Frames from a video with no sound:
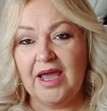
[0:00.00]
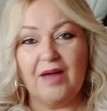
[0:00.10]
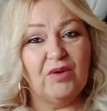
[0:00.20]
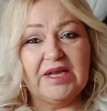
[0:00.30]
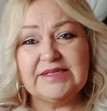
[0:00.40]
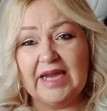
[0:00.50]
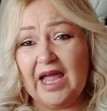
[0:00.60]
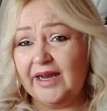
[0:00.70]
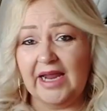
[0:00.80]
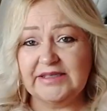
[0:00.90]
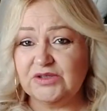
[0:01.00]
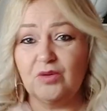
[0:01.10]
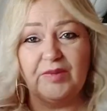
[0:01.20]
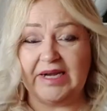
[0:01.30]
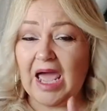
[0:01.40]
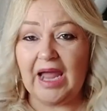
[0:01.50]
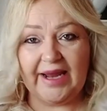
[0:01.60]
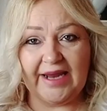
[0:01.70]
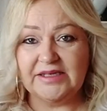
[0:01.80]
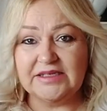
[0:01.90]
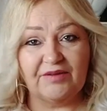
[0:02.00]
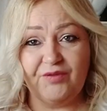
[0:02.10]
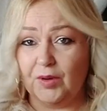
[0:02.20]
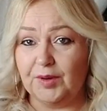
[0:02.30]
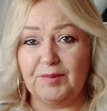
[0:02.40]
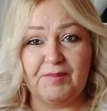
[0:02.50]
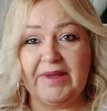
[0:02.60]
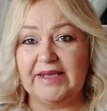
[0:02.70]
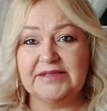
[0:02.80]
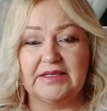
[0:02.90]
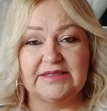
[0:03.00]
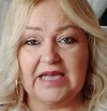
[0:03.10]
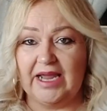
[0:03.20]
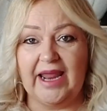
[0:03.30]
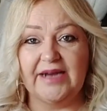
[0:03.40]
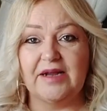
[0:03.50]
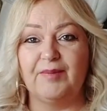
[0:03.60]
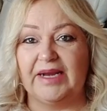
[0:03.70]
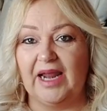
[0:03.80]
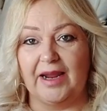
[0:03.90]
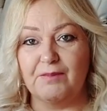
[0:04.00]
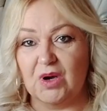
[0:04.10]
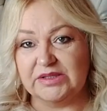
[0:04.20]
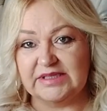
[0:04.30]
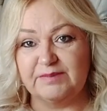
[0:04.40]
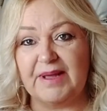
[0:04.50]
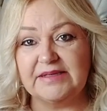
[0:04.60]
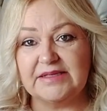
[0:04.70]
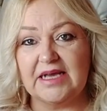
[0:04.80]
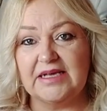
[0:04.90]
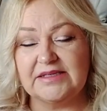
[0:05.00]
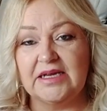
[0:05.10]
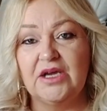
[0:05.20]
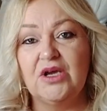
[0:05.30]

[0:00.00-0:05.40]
And when I say high-end, I don't mean high-end Fortnum and Mason's high-end. I mean like Marks and Spencer's.